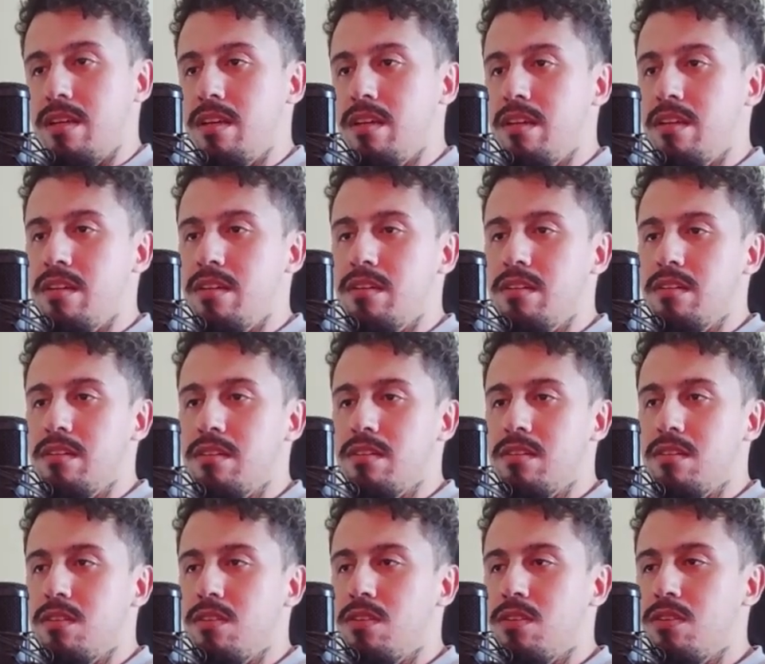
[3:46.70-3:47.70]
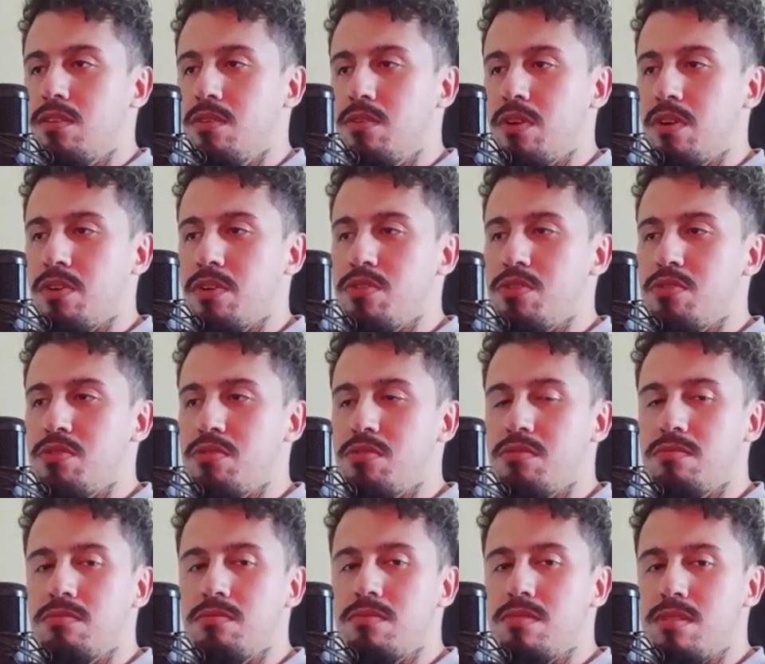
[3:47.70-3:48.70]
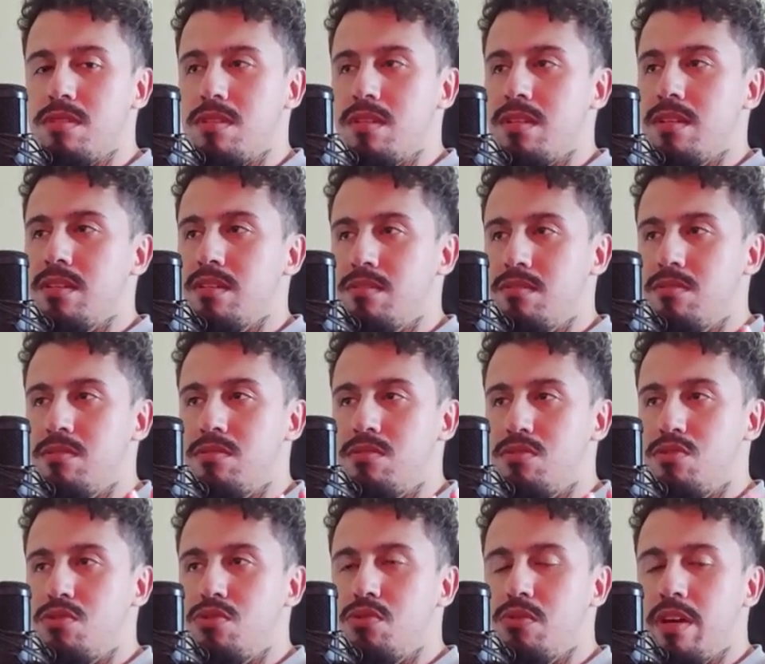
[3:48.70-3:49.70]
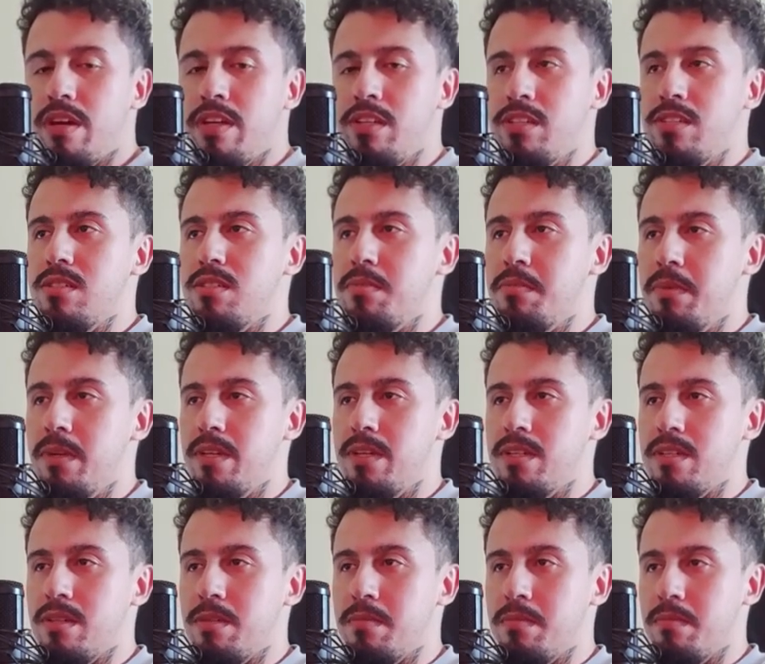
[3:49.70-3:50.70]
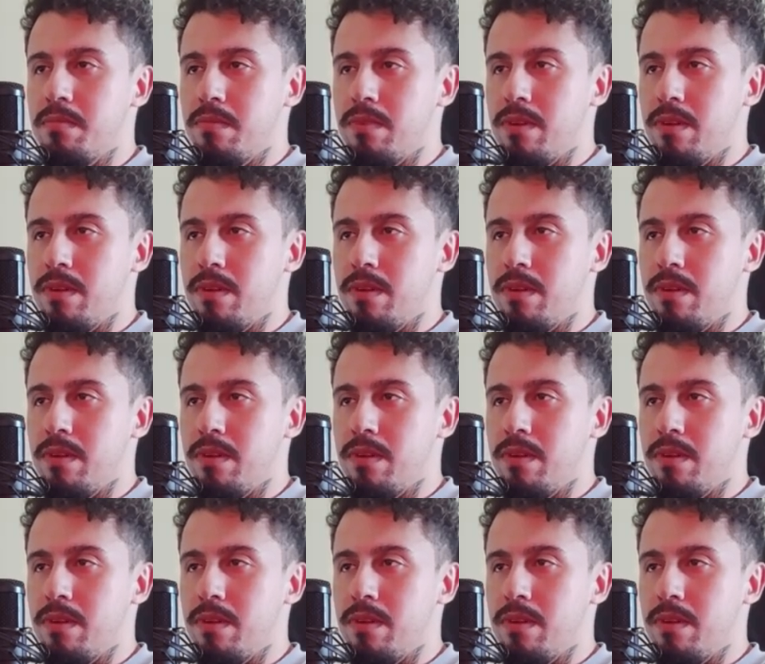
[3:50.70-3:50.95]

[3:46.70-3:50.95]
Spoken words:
here we're going to see the two ages because I'm